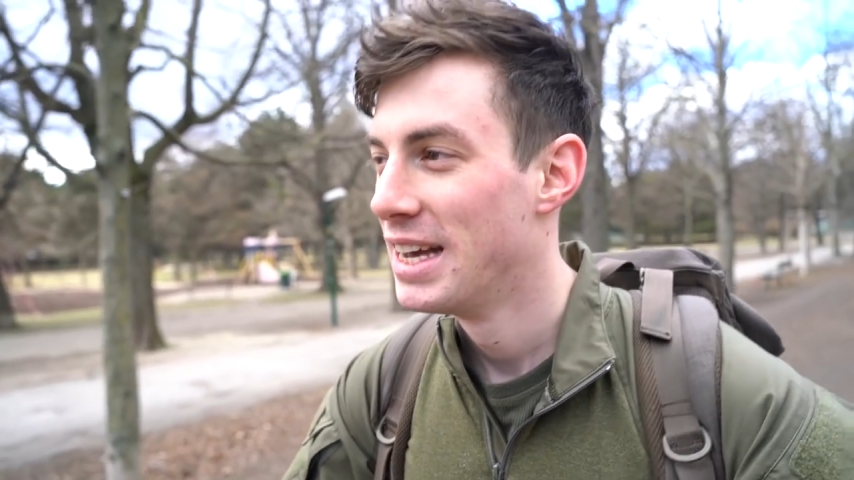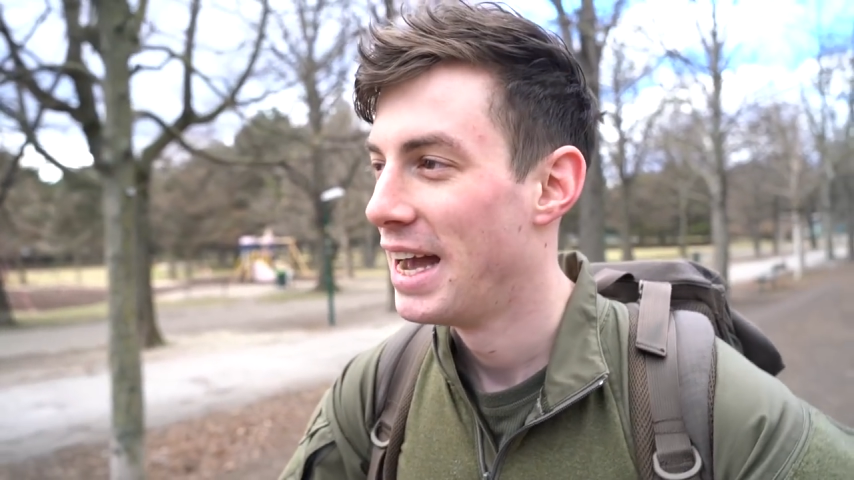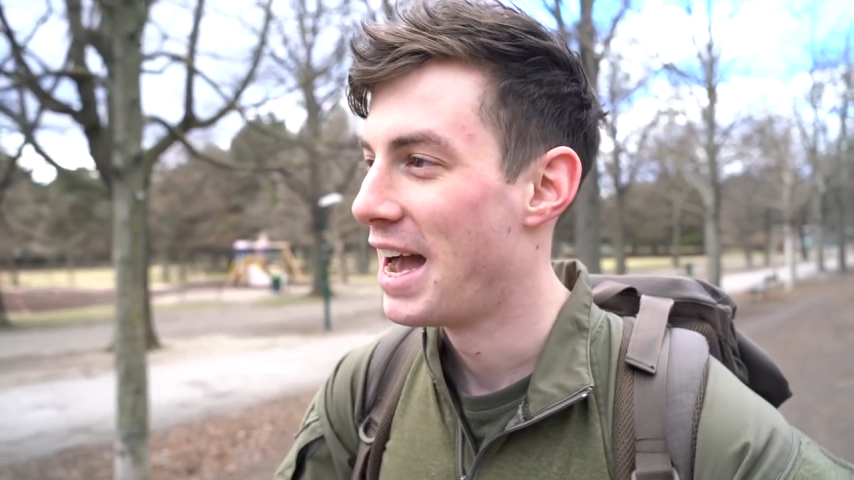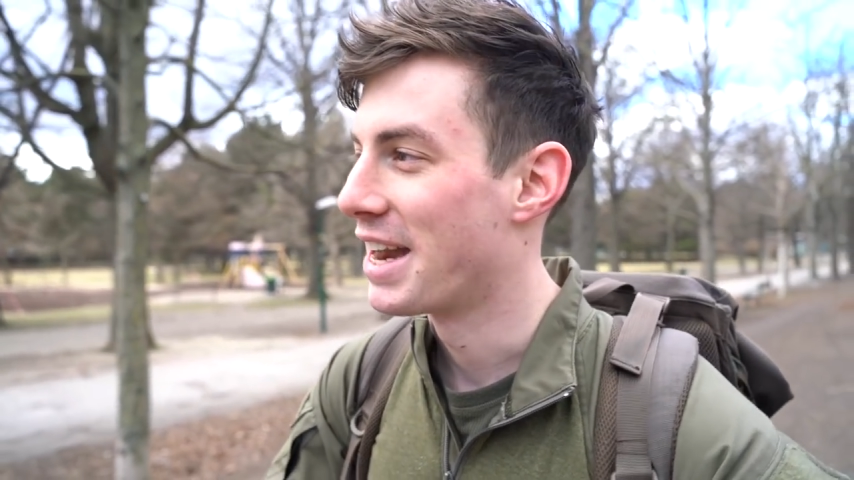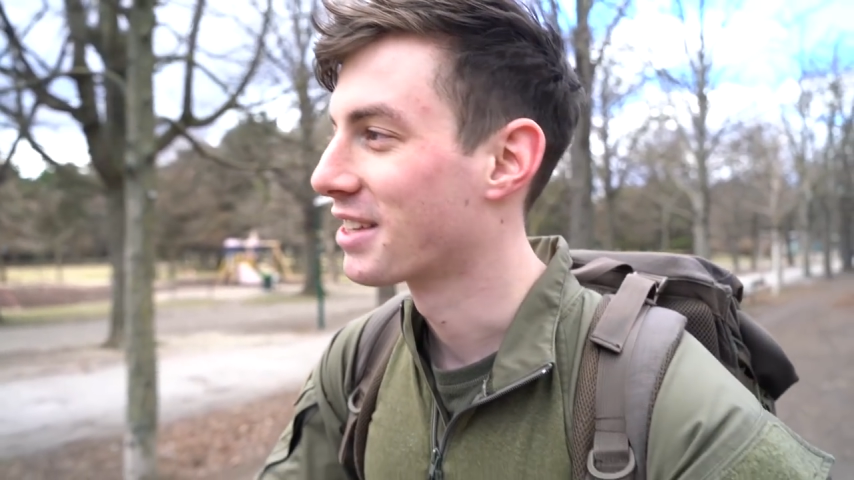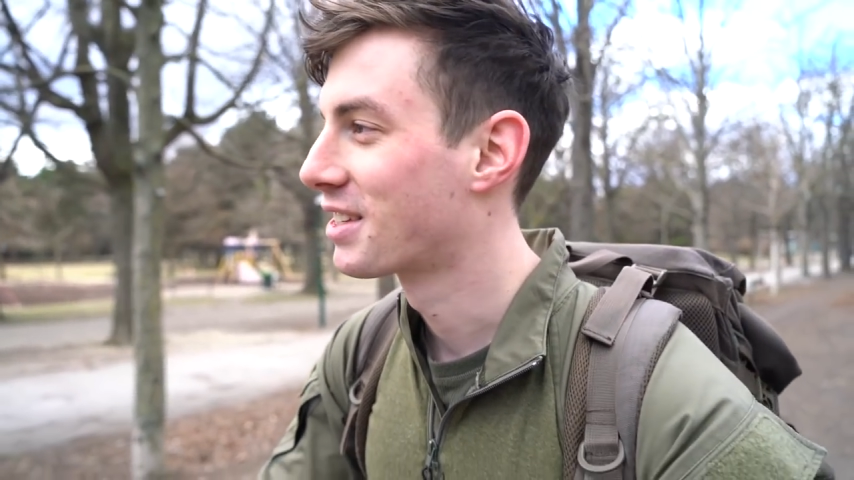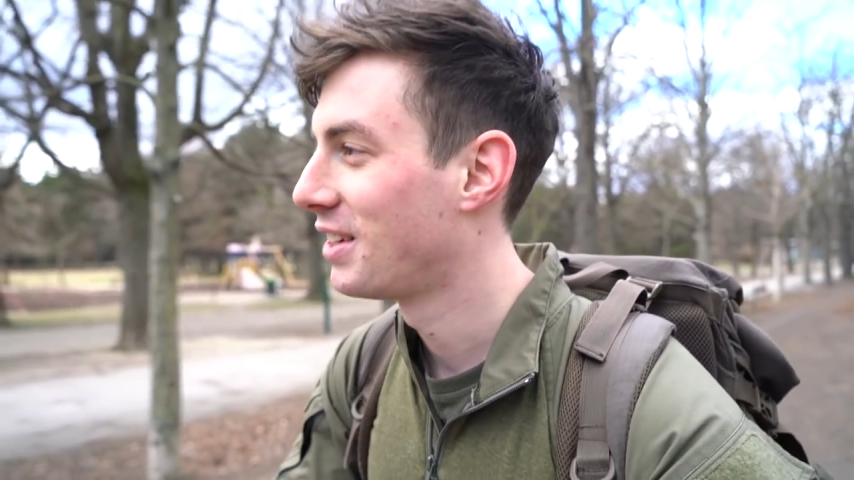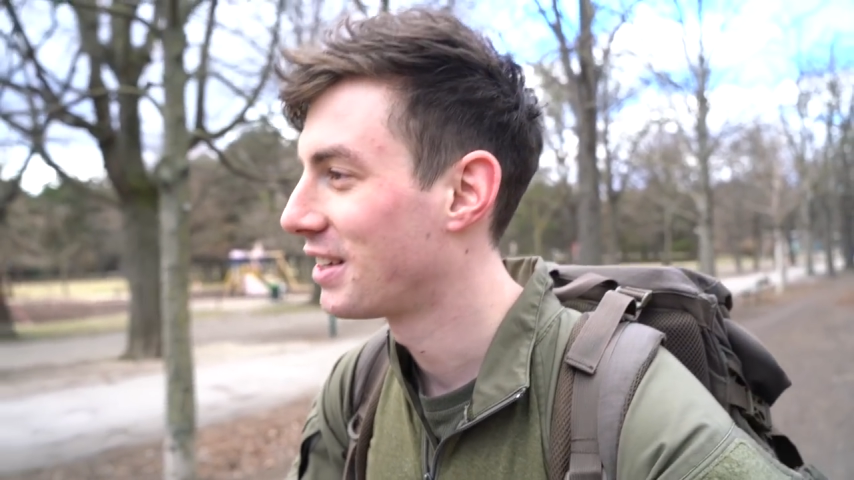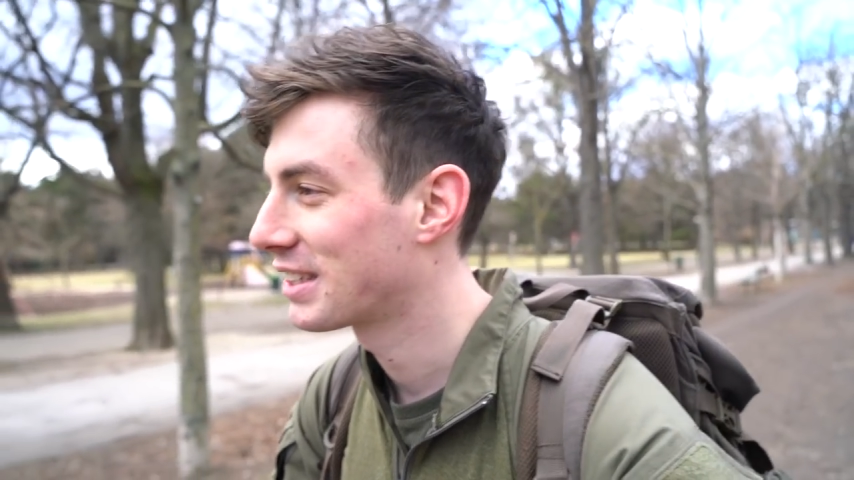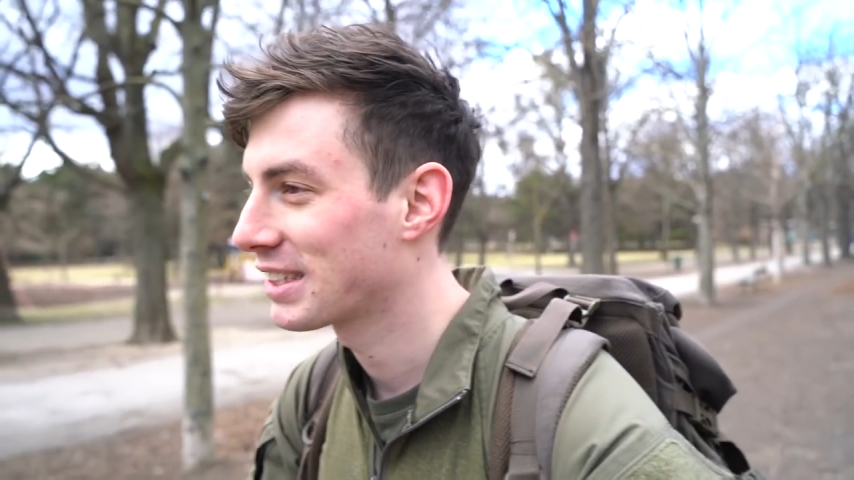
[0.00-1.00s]
And I
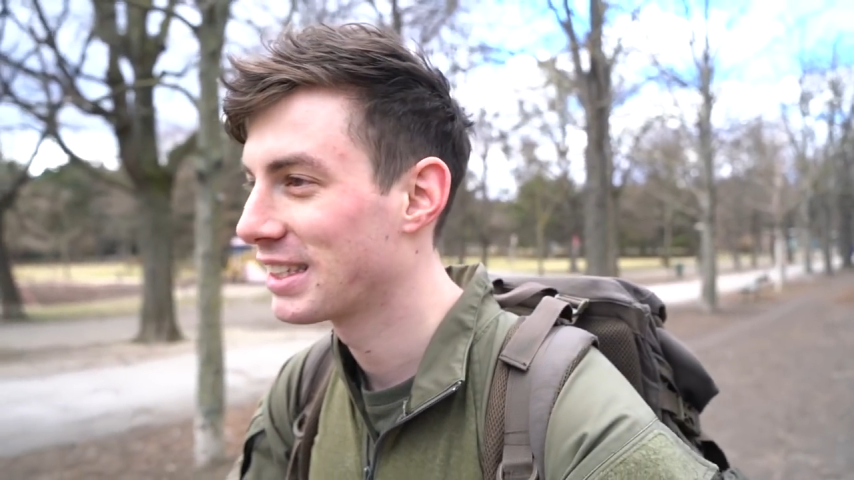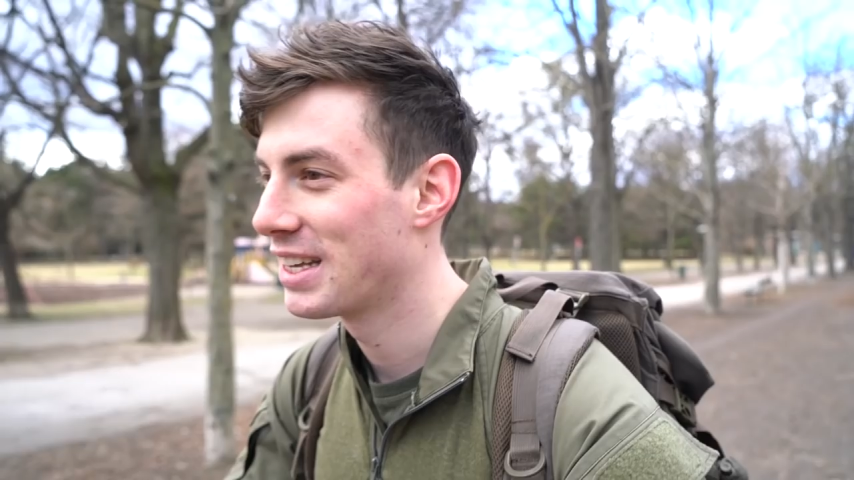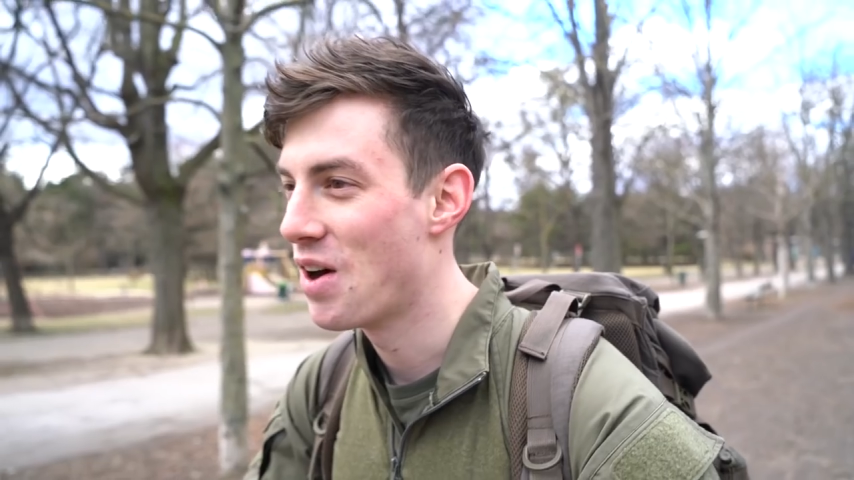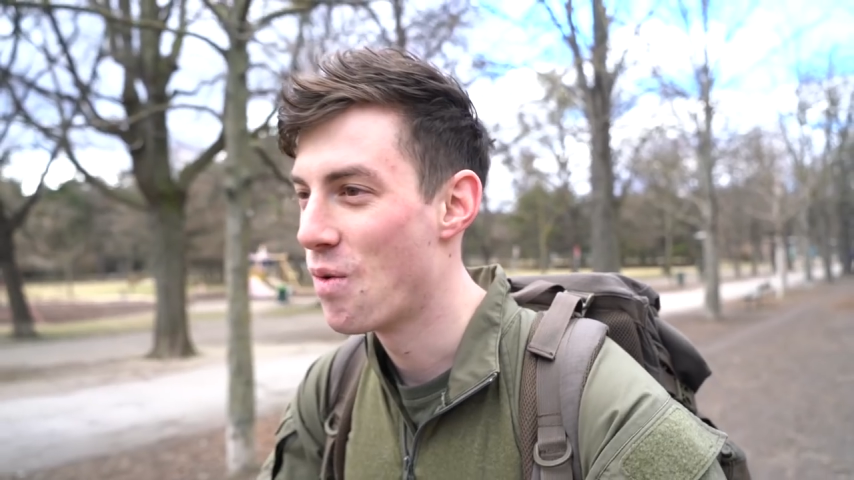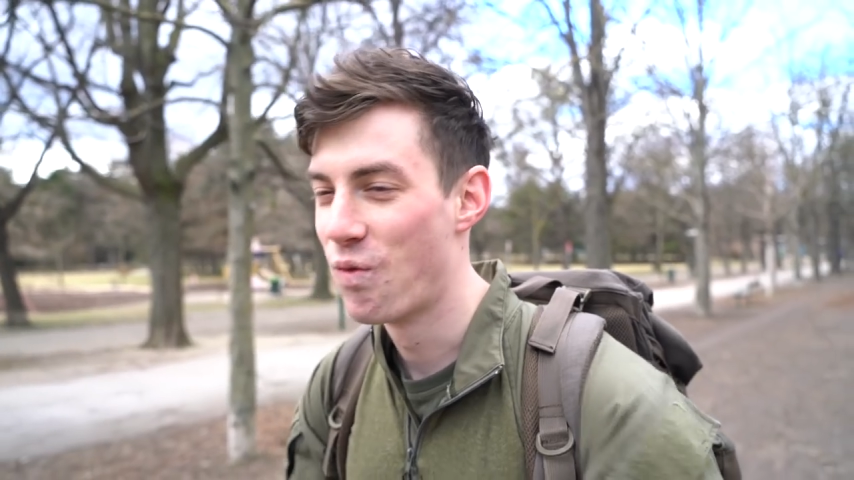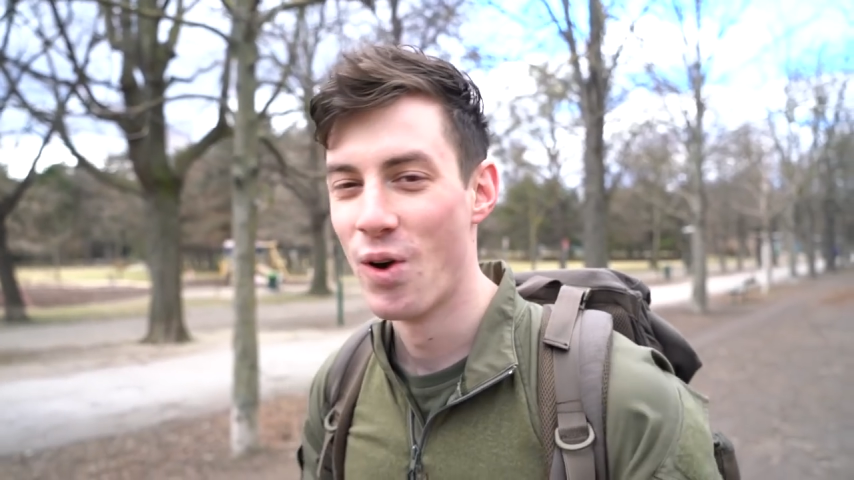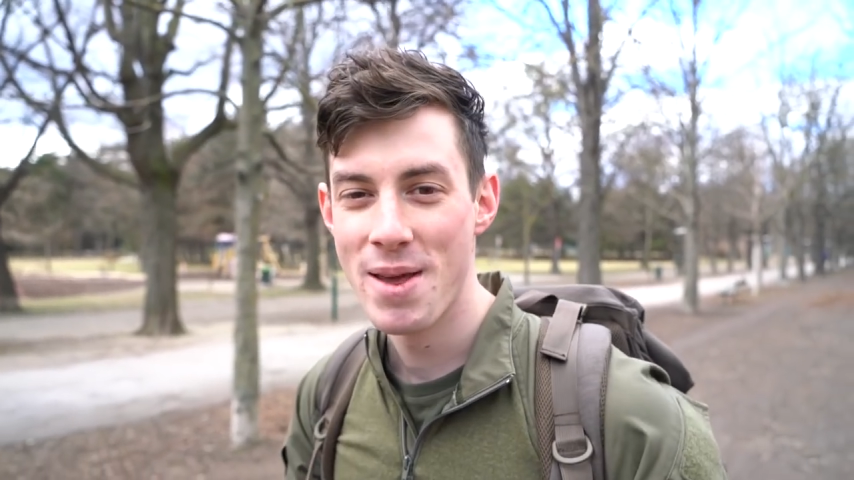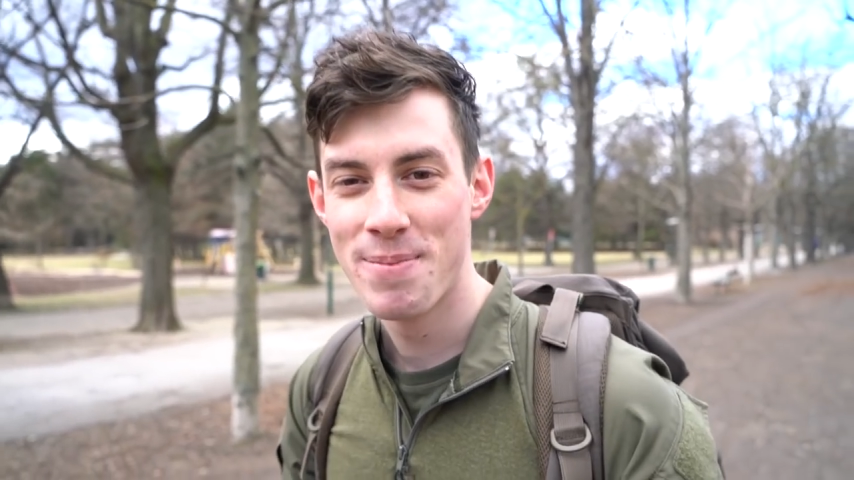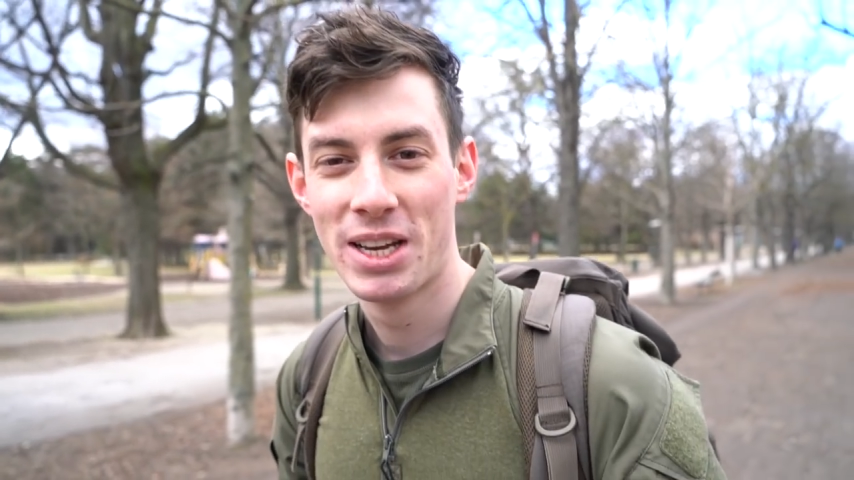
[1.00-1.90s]
thought, wouldn't